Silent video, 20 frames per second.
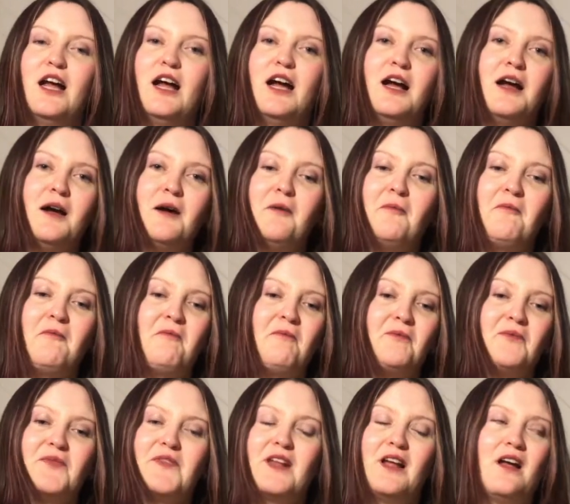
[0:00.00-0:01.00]

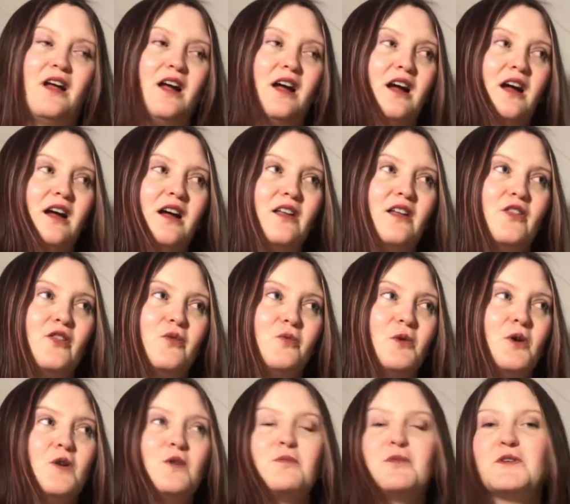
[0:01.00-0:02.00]
The
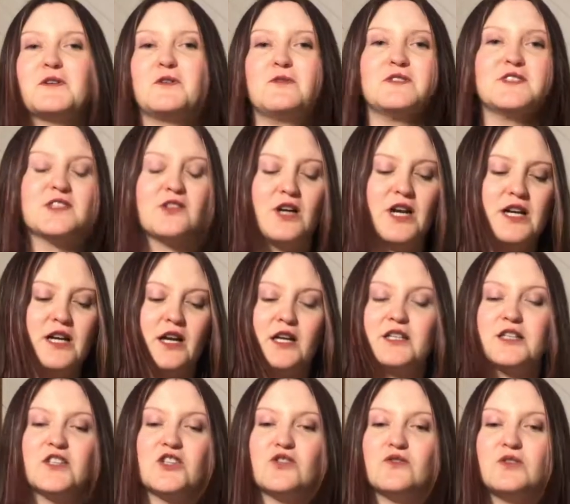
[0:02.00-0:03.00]
world building was great. I
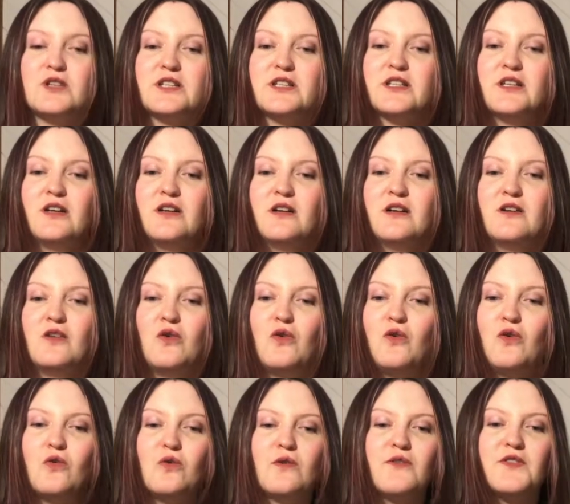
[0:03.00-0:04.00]
enjoyed
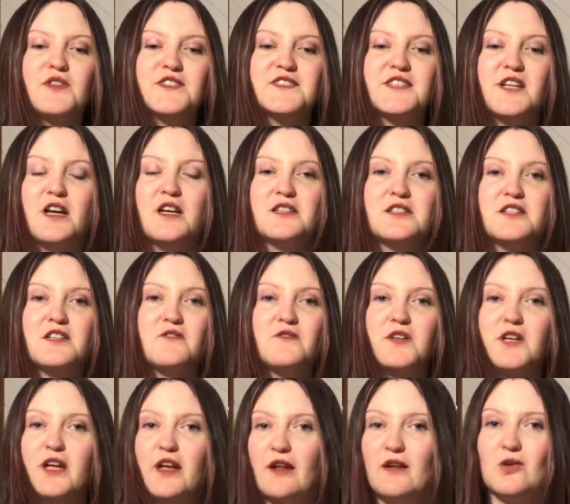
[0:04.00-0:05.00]
all of the
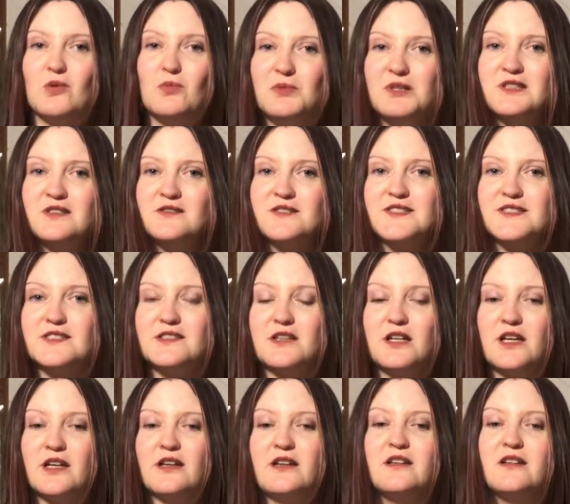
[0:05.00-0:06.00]
scientific elements
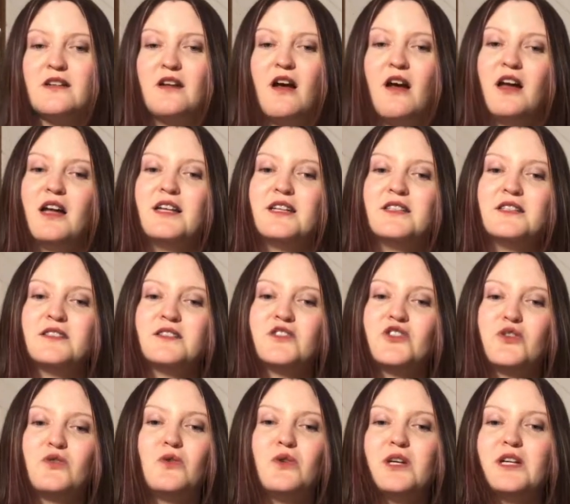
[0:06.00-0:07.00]
in it. I
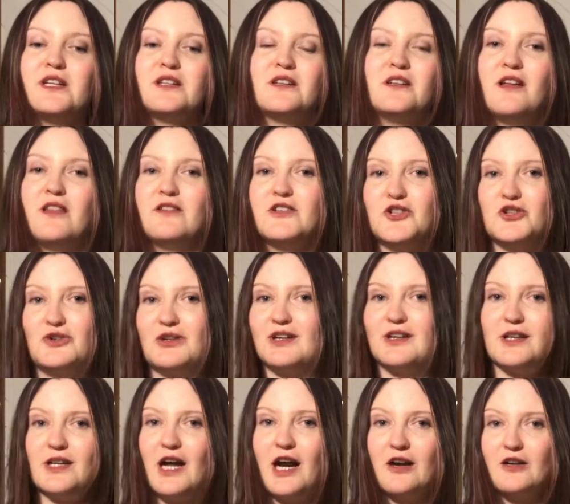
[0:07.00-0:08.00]
enjoyed the
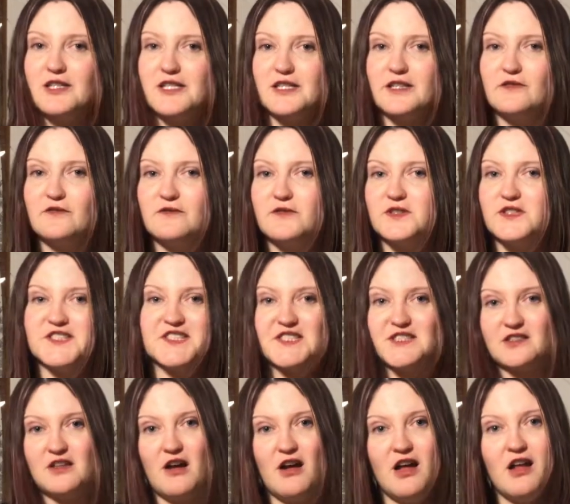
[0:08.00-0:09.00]
unique narrative
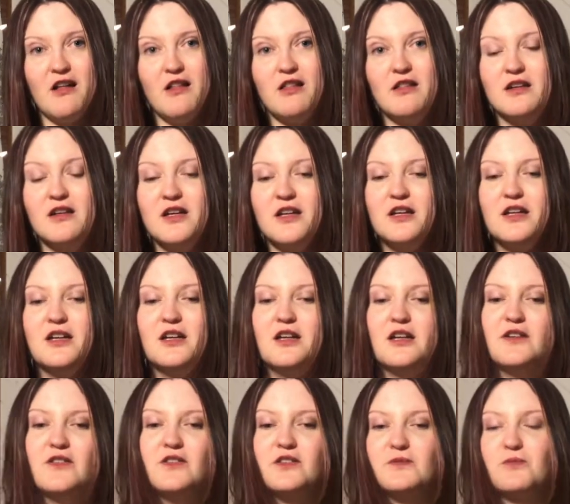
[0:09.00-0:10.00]
style,
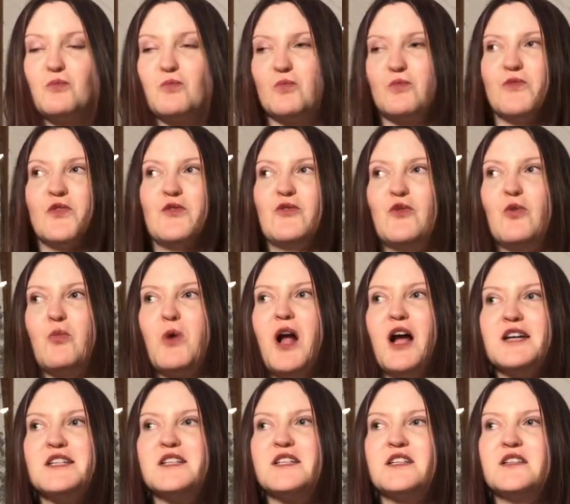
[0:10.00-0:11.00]
the
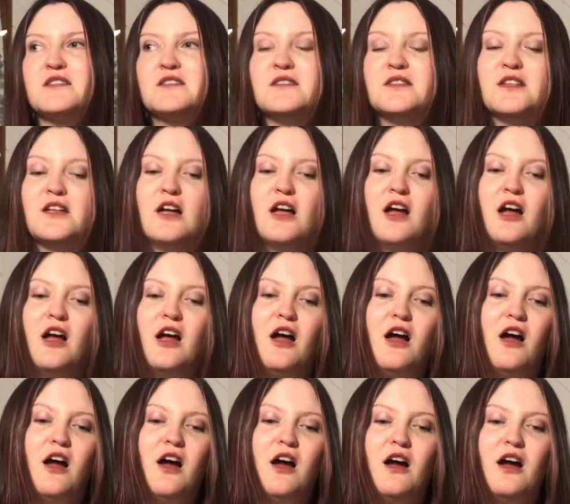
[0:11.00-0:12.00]
writing.
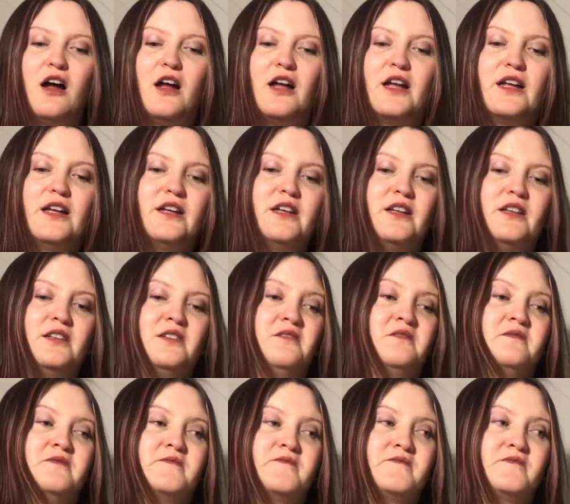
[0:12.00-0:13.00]
I
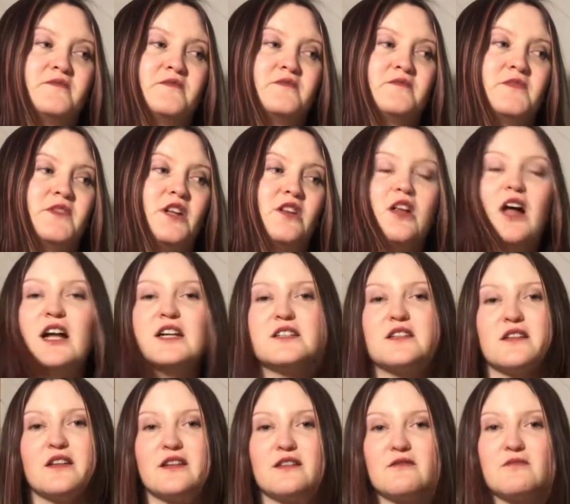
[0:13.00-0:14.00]

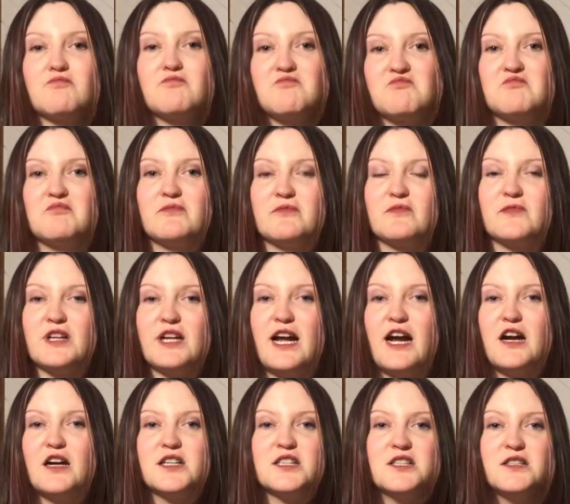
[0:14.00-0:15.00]
liked the
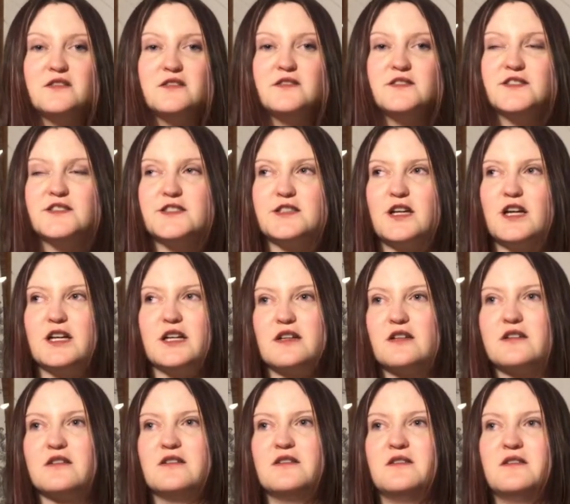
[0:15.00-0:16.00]
characters. Like,